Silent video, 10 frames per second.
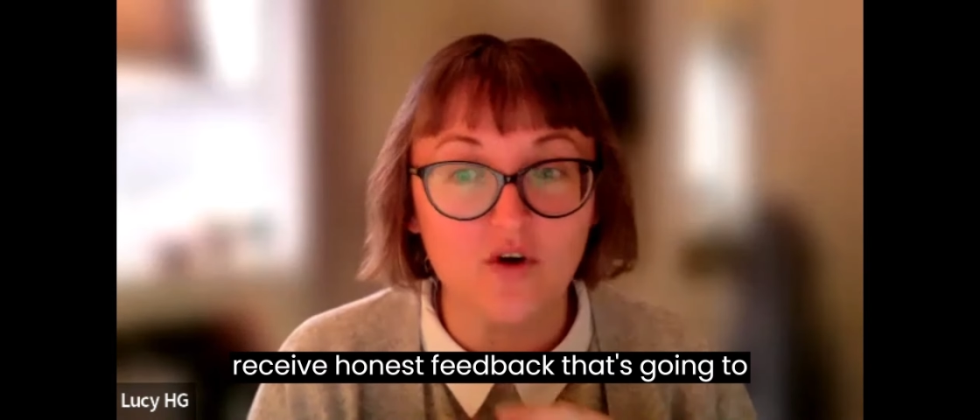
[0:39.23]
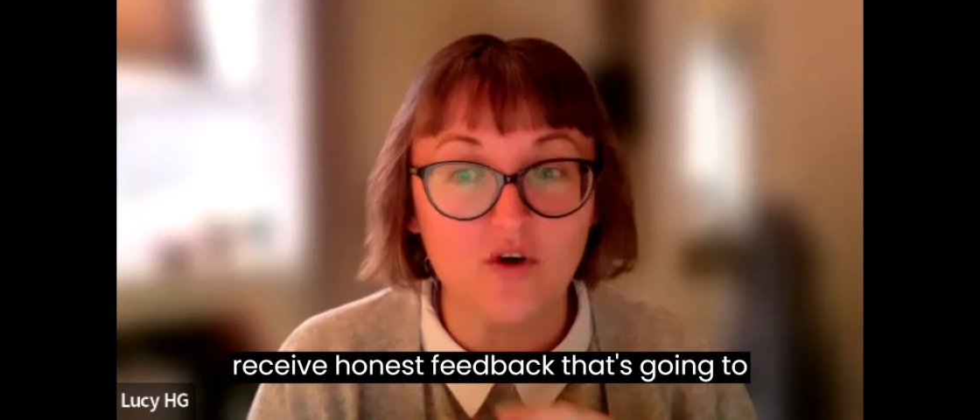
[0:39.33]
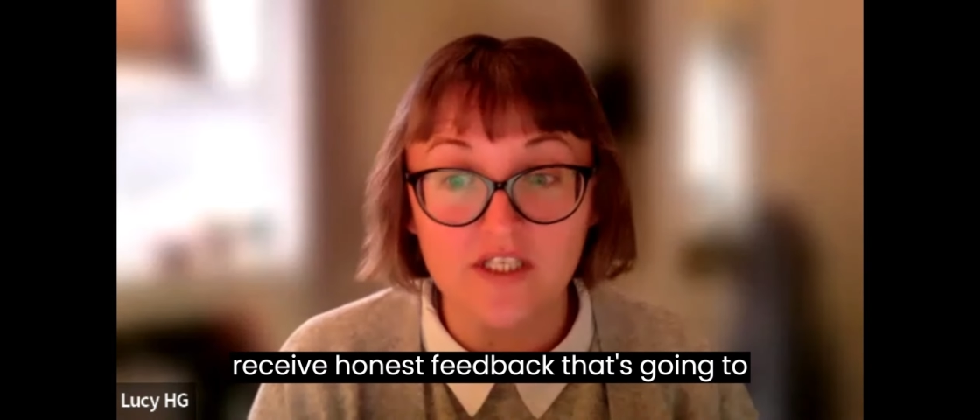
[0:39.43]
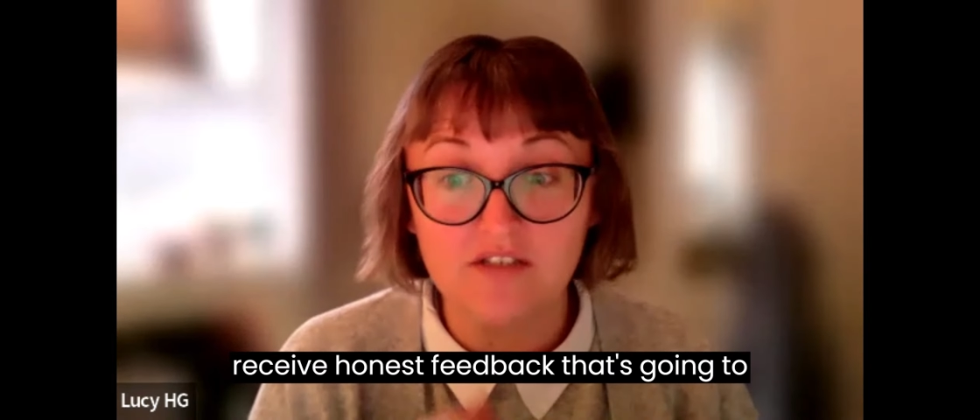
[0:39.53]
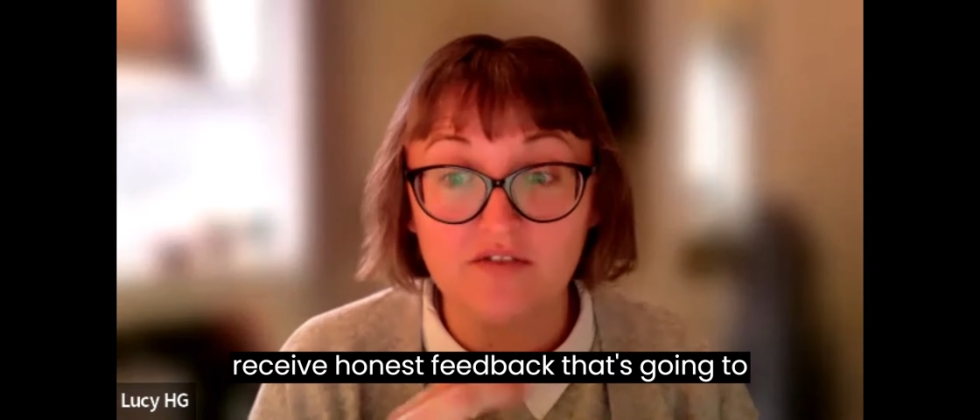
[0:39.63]

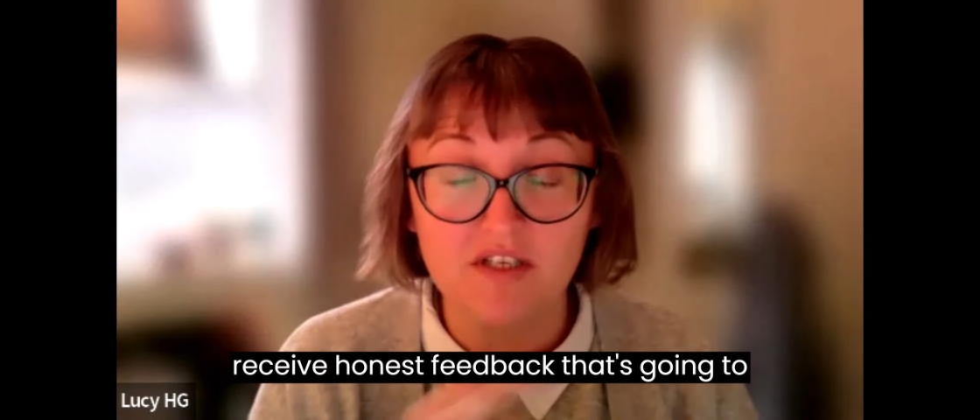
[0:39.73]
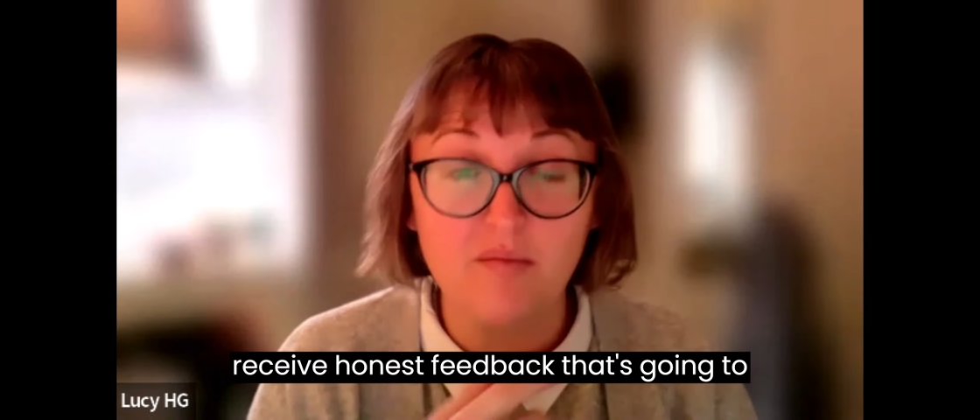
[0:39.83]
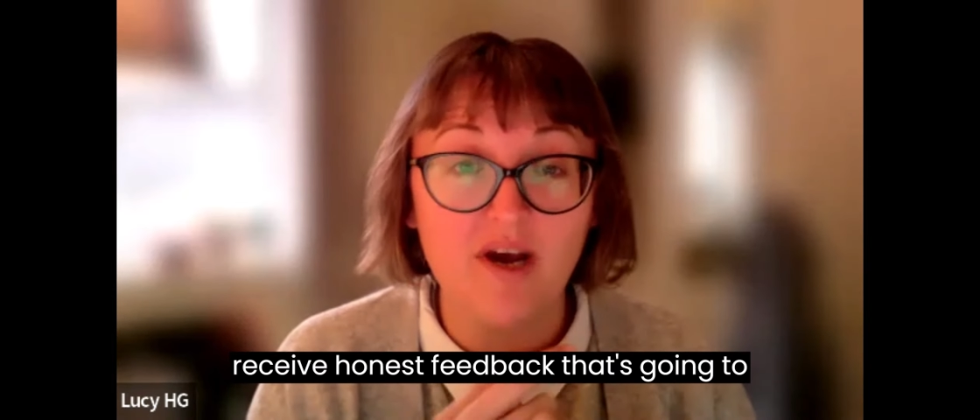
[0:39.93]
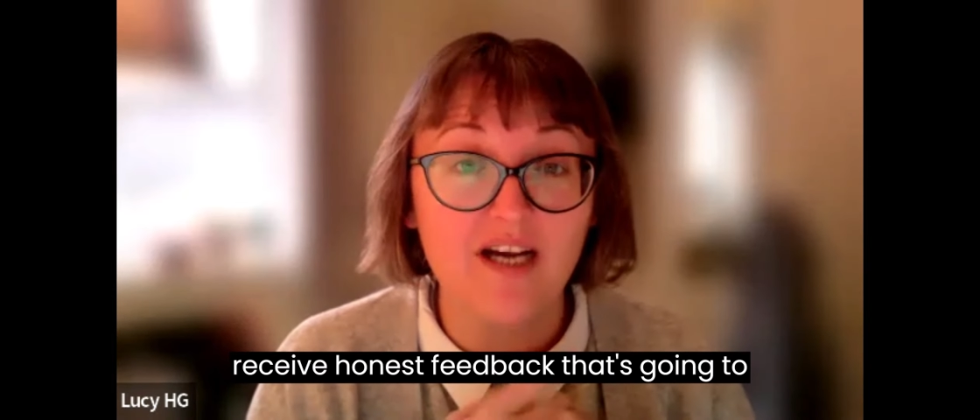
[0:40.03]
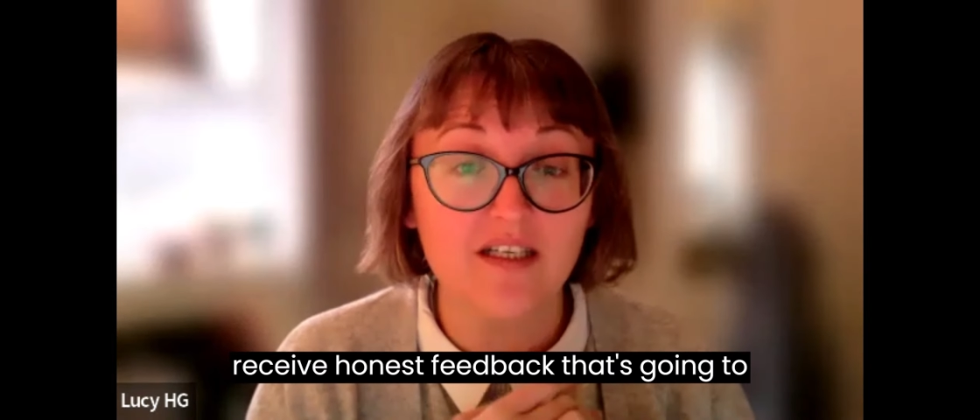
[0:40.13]
honest
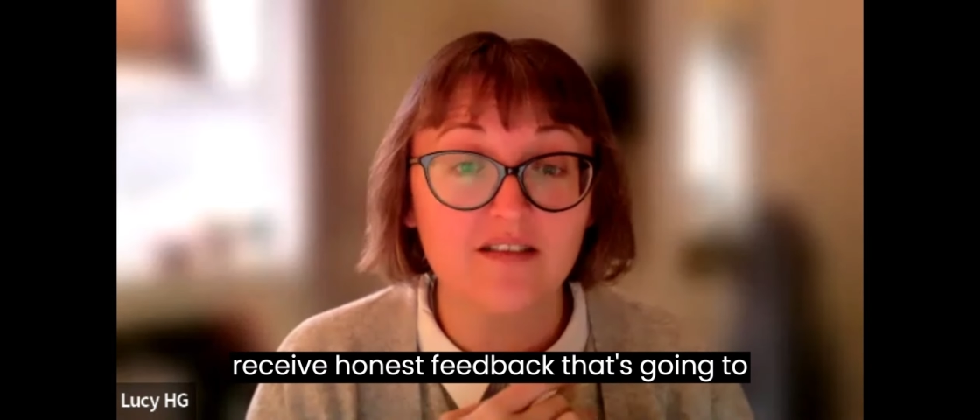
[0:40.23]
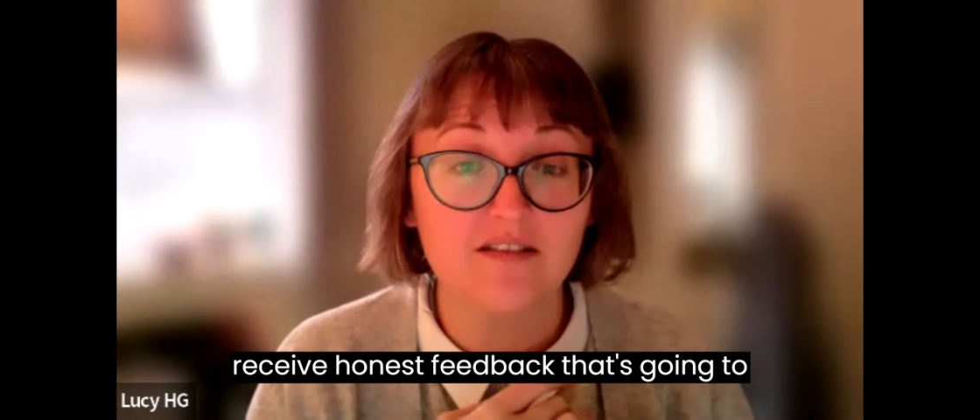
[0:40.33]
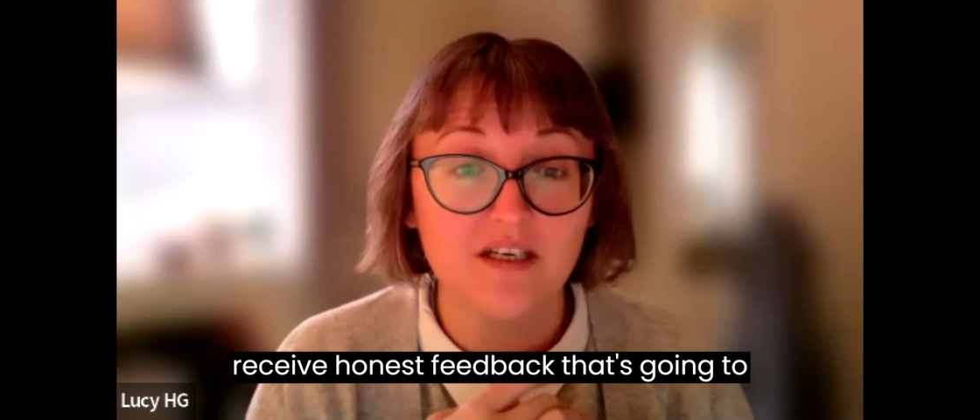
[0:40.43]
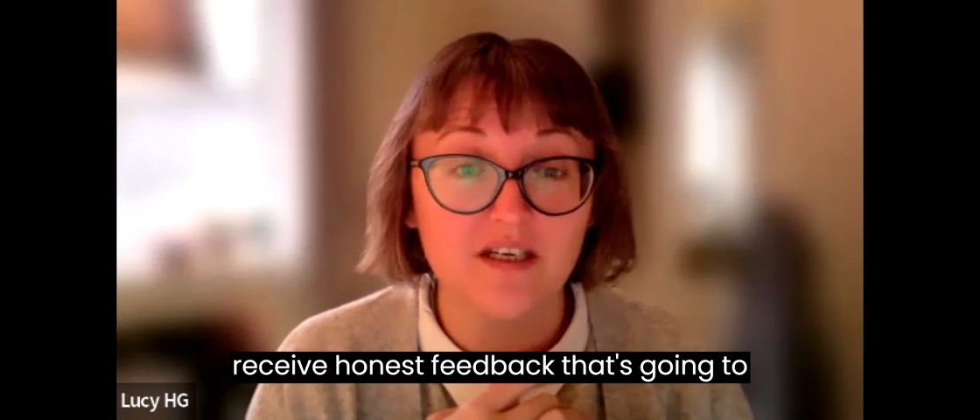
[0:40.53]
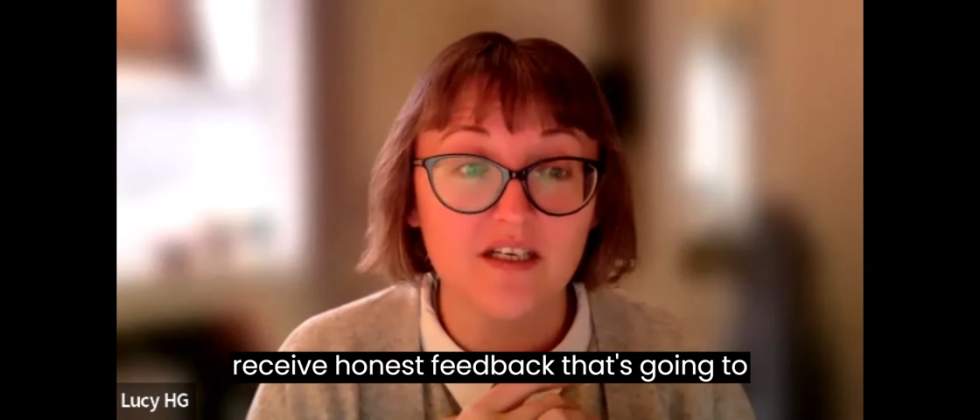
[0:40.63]
feedback
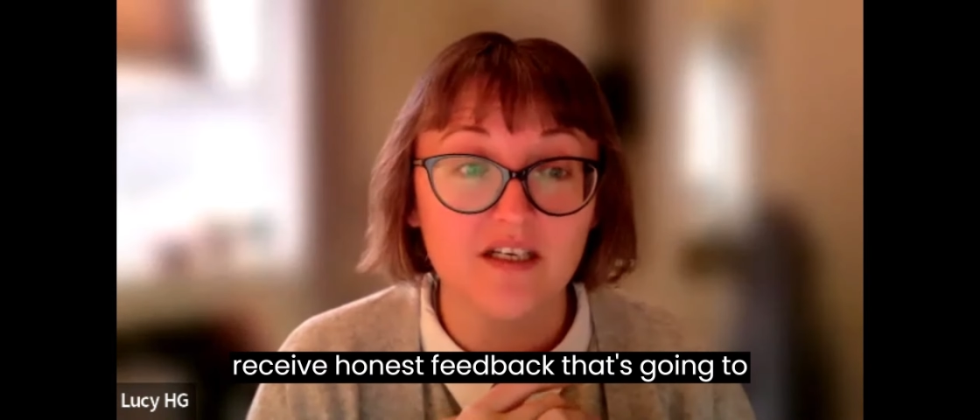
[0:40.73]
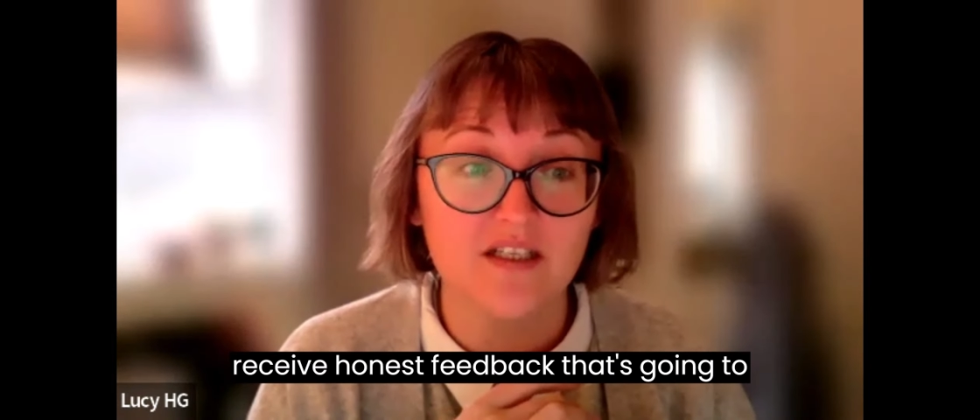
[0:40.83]
uh,